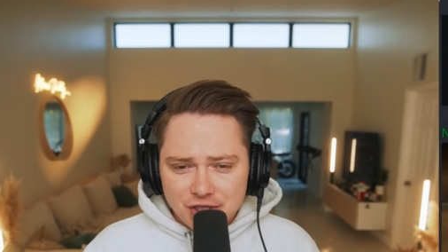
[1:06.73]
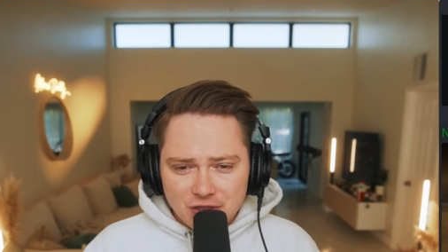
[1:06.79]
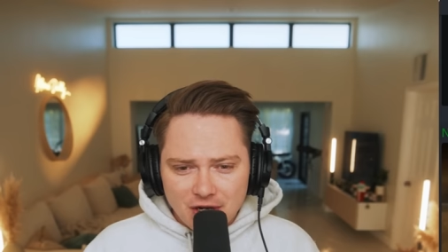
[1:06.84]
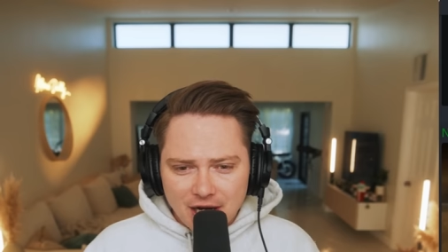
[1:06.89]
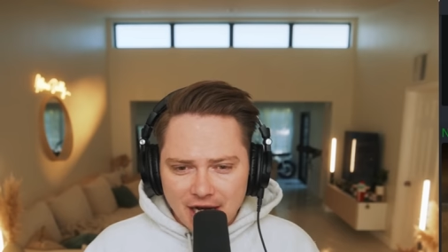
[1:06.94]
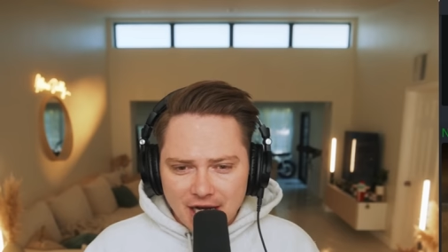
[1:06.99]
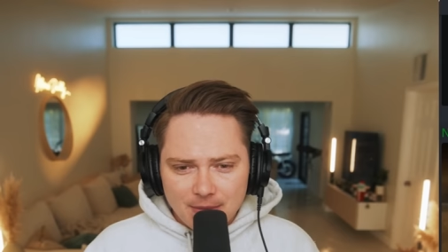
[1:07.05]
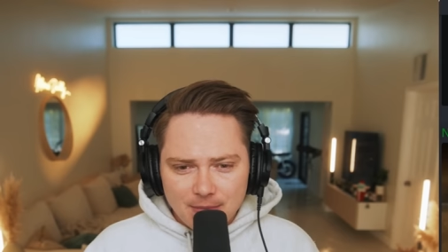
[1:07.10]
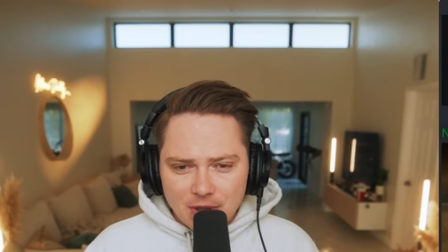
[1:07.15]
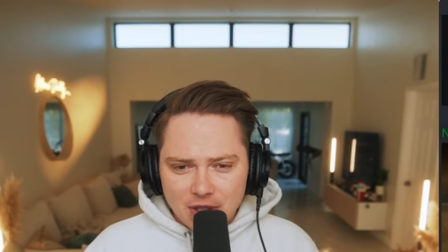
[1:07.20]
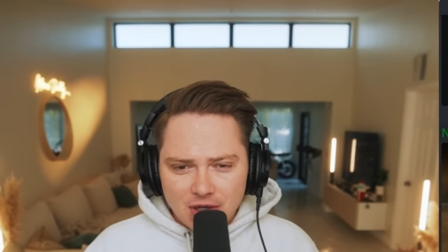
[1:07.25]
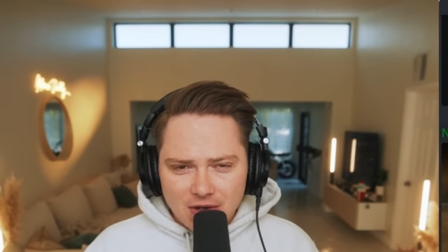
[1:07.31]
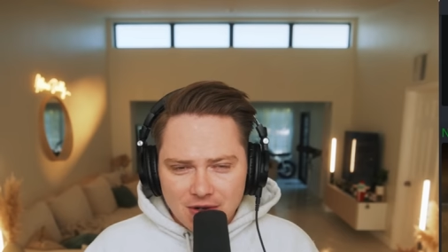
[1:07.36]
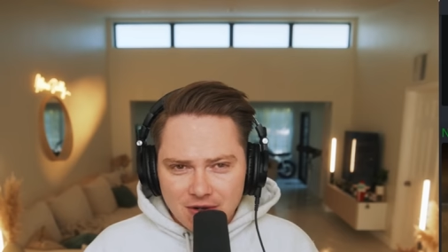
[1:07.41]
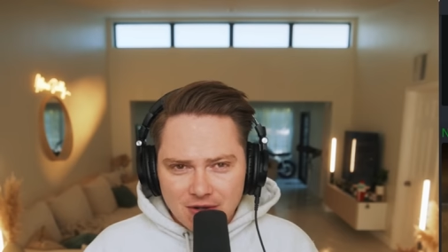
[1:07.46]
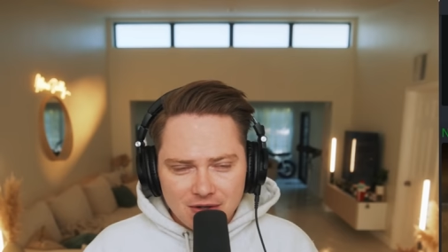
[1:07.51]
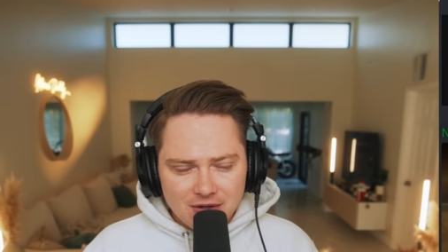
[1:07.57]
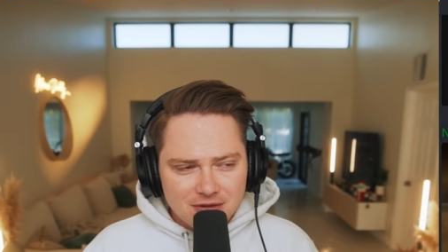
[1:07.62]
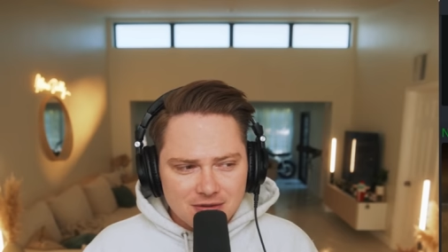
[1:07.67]
your
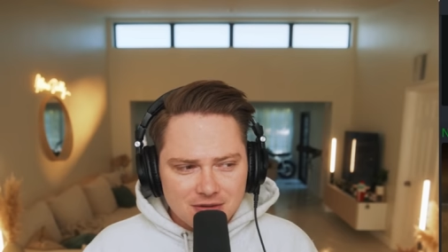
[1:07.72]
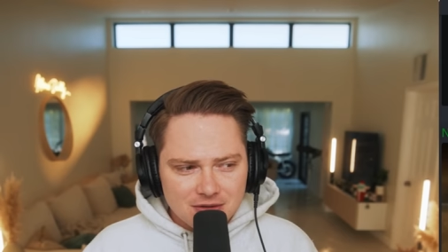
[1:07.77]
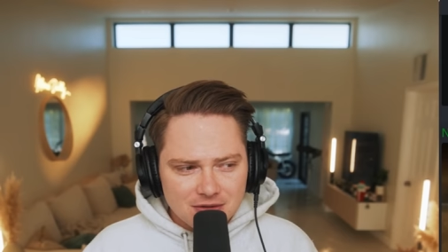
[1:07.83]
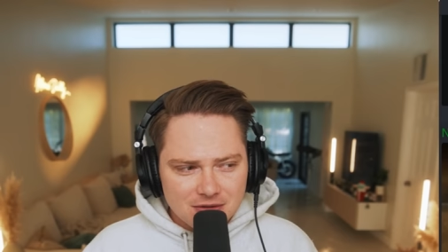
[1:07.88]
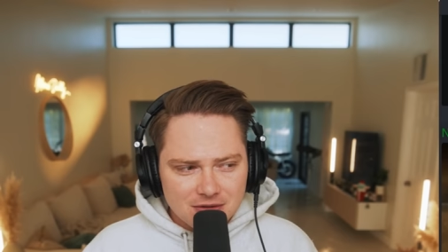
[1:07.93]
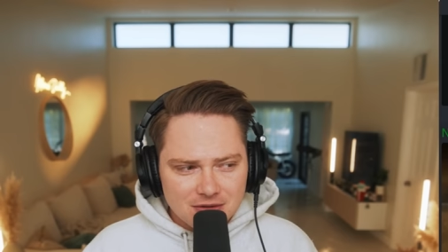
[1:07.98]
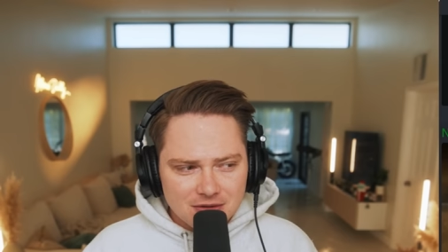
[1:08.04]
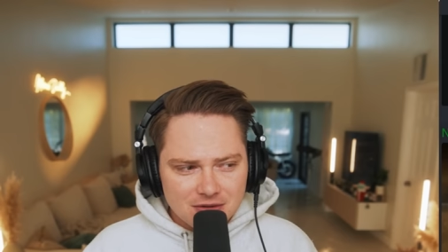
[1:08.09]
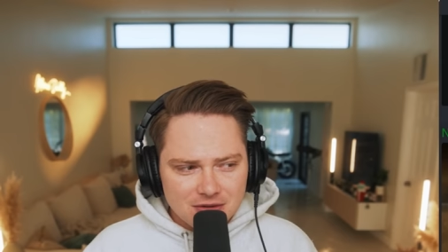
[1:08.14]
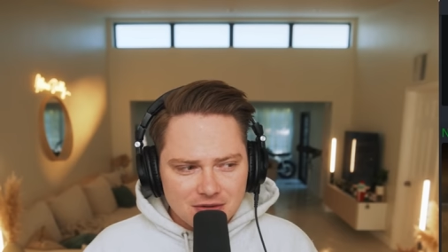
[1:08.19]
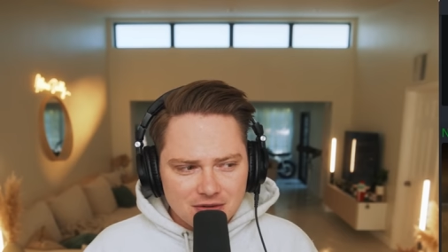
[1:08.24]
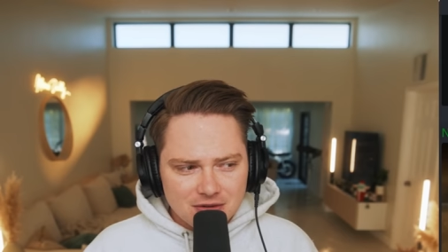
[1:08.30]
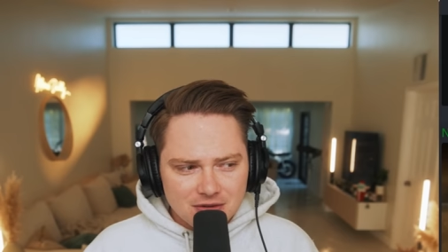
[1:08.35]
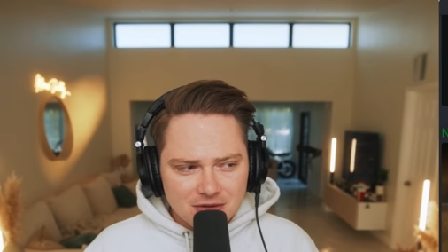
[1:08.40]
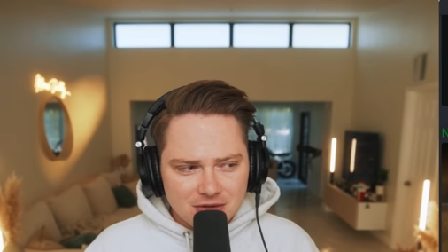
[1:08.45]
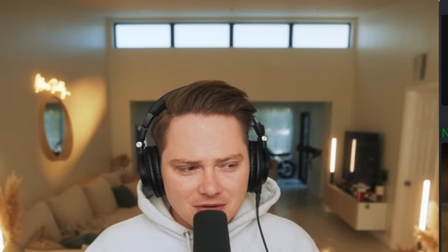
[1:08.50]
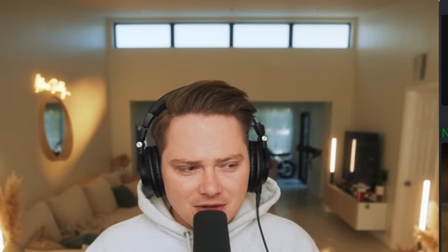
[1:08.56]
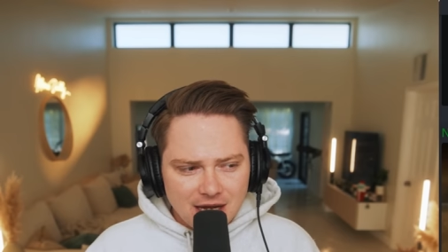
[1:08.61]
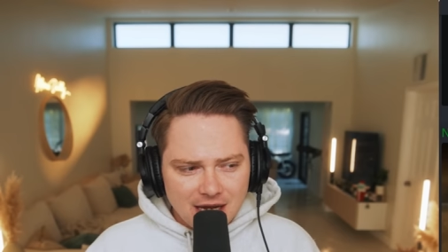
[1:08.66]
hamburger
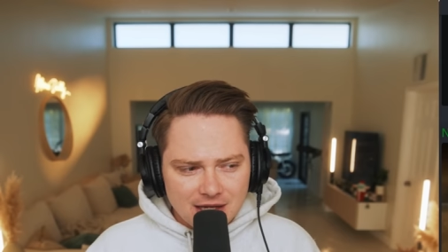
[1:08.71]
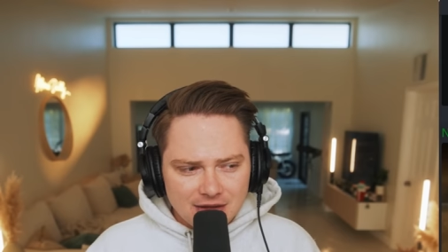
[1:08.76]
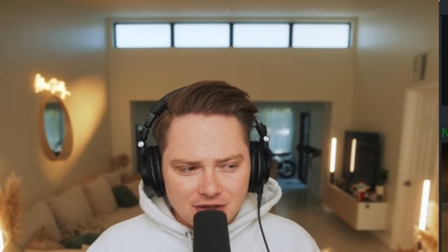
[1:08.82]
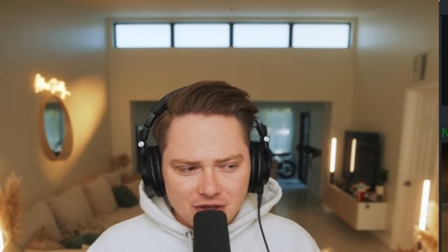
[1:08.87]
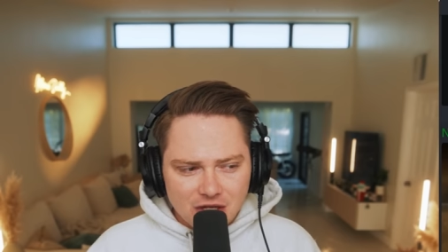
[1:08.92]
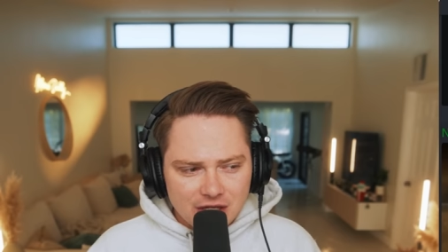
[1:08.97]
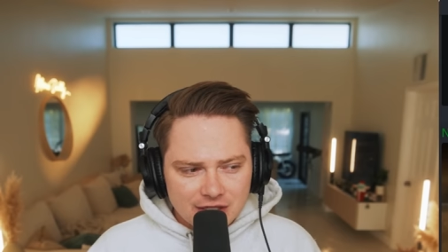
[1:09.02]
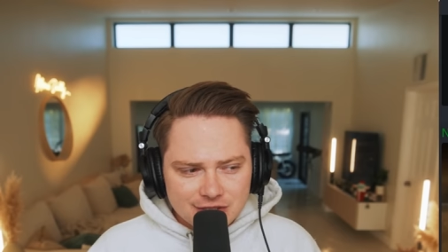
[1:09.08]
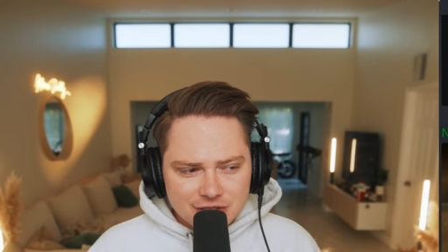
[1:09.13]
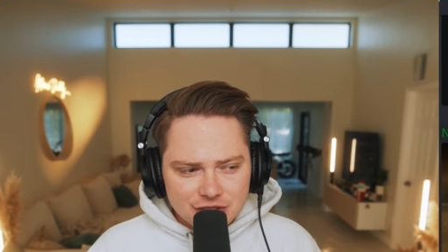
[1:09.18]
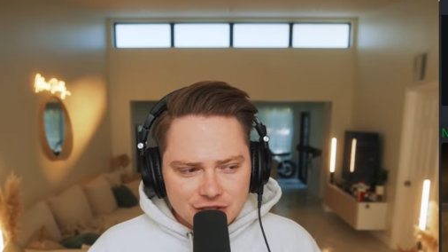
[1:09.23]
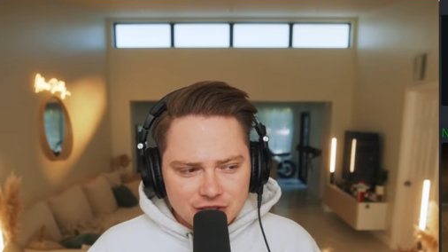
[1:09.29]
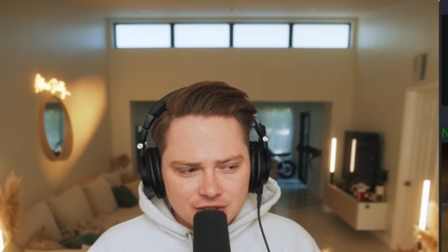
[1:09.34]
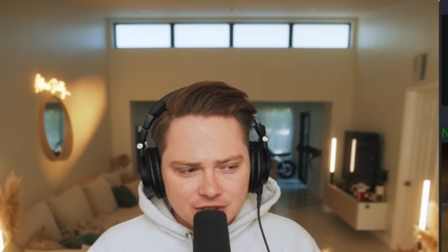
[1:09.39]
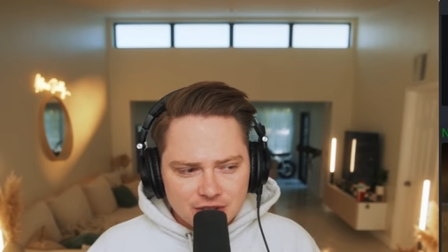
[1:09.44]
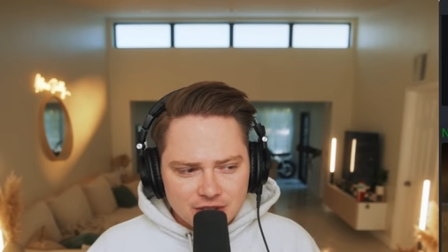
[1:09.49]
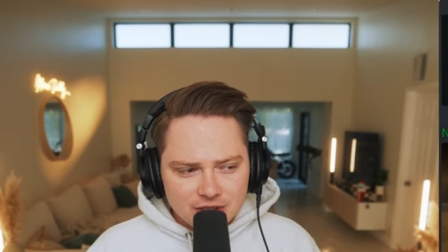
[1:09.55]
at lunch